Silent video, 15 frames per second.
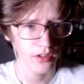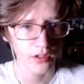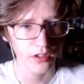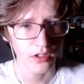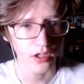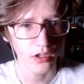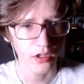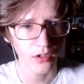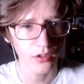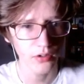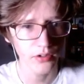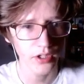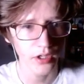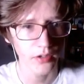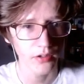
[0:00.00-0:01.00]
Oh,
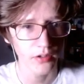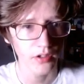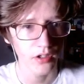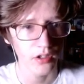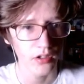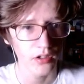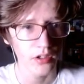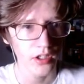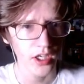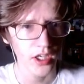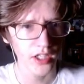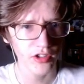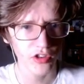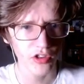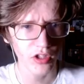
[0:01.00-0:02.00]
no.
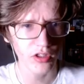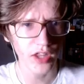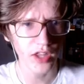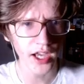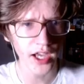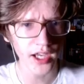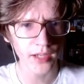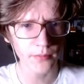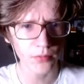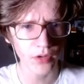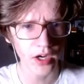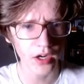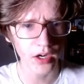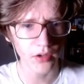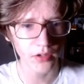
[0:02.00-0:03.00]
It's the
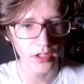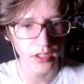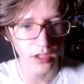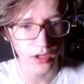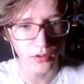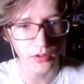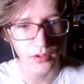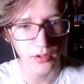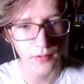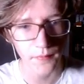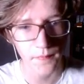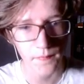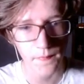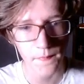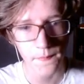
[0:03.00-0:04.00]
library! Oh.
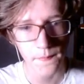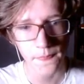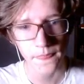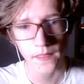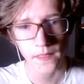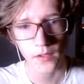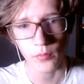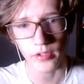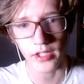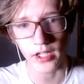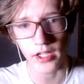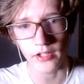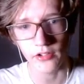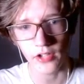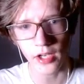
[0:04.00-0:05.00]
We
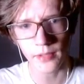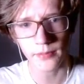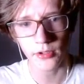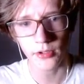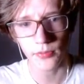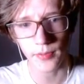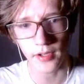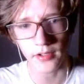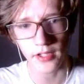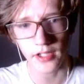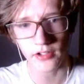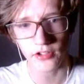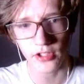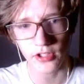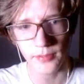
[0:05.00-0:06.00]
got zombies. Better not
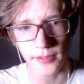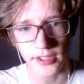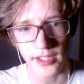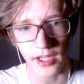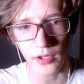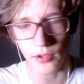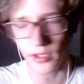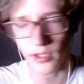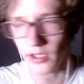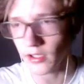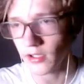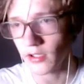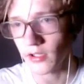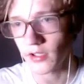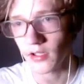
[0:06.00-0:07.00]
see me, Karen.
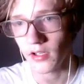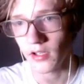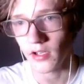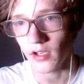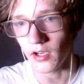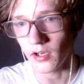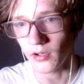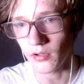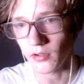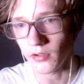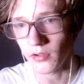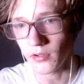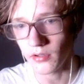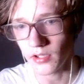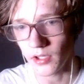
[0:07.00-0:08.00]

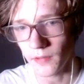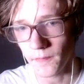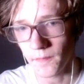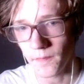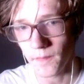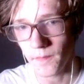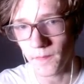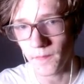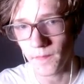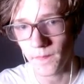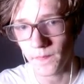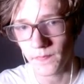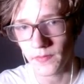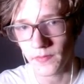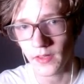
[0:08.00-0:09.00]
Oh, no.
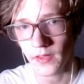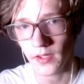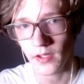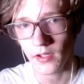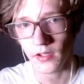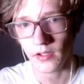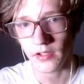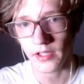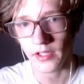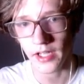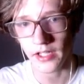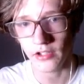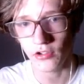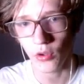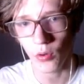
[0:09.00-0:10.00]
We got
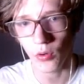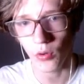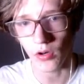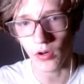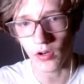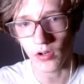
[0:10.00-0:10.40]
a door.